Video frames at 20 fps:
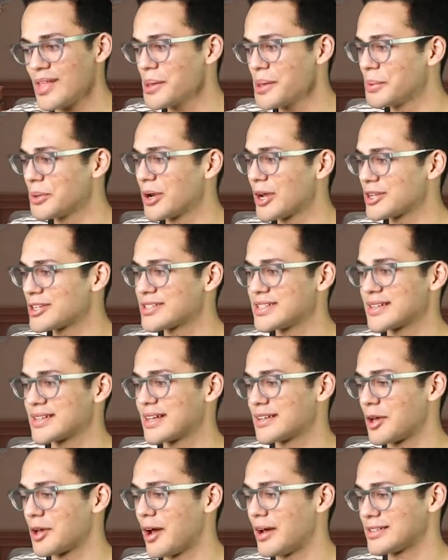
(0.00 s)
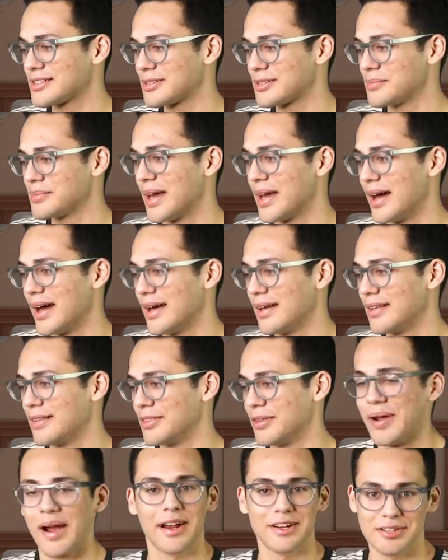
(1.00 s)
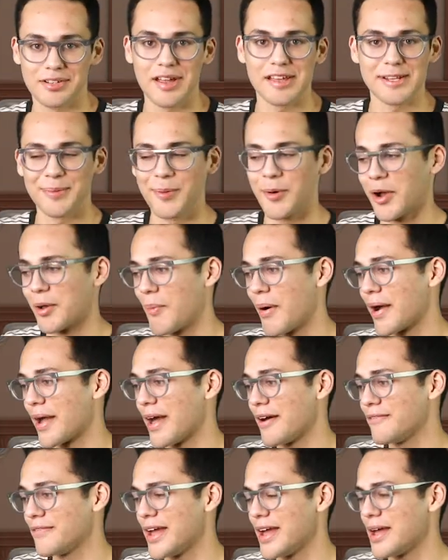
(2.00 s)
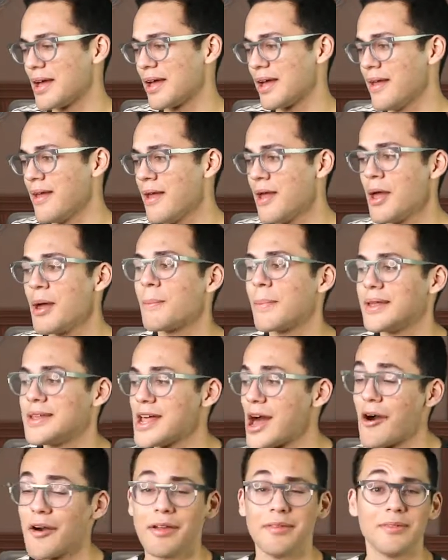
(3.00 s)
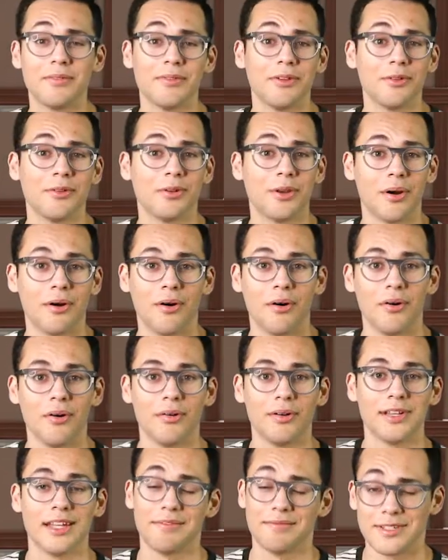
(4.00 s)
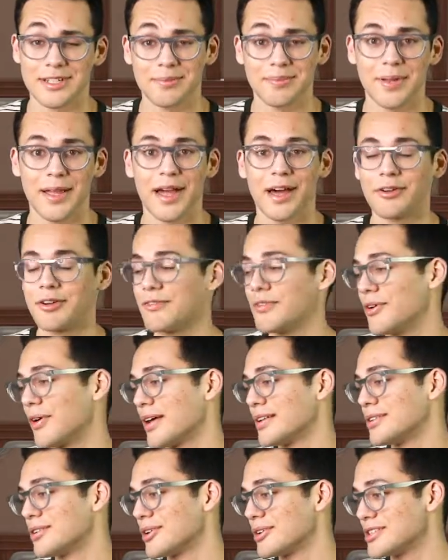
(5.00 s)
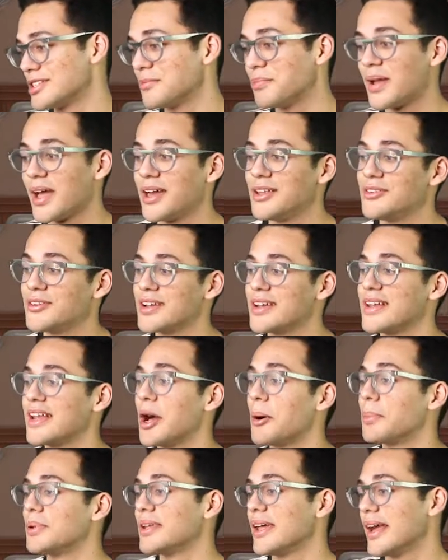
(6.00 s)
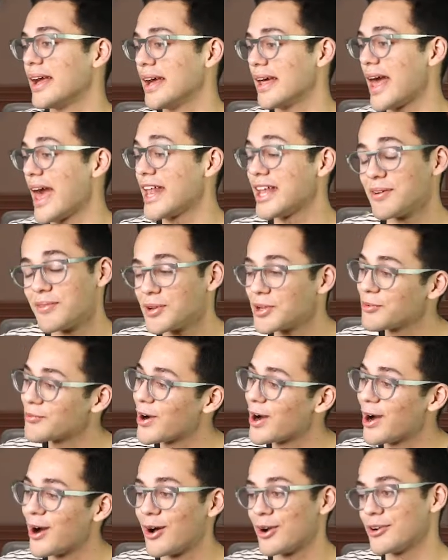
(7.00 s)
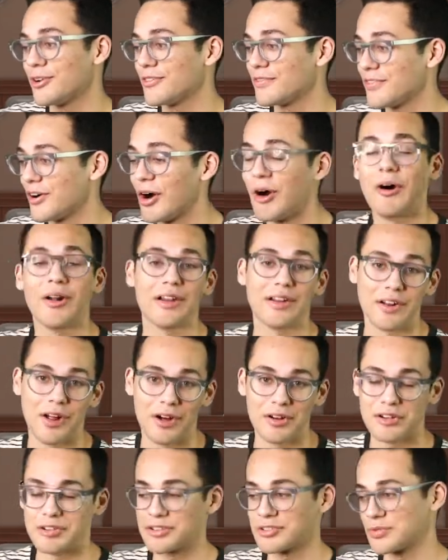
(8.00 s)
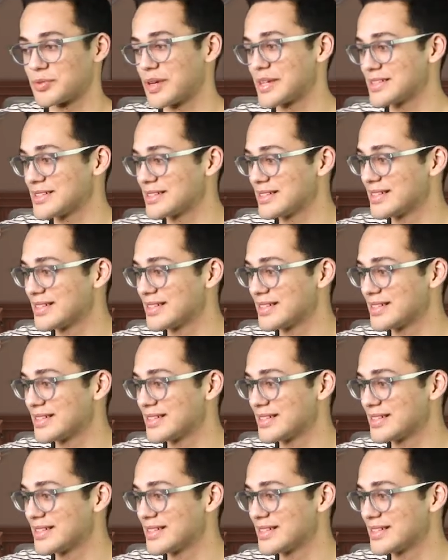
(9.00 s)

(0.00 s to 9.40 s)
And I just think that's awesome that there actually is a Pokemon Cafe, but now even if you don't live in Japan or if you don't get to go to Japan, you can now play it anywhere you want on your phone and on your Switch.